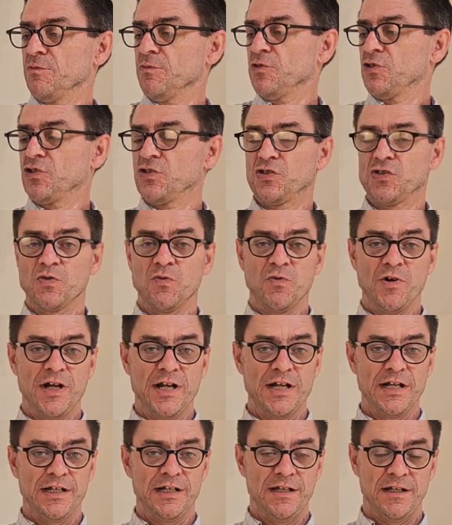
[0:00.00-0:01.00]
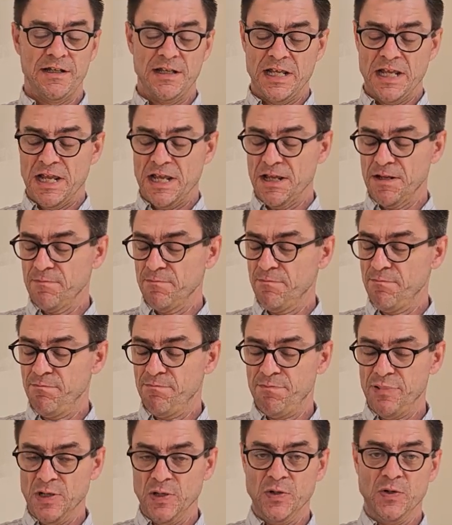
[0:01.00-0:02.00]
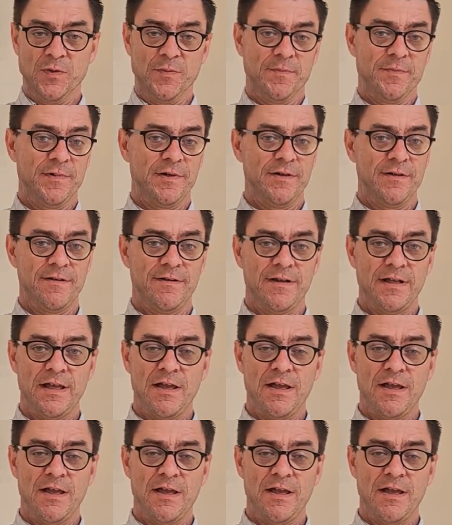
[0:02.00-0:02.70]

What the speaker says: swing and boom.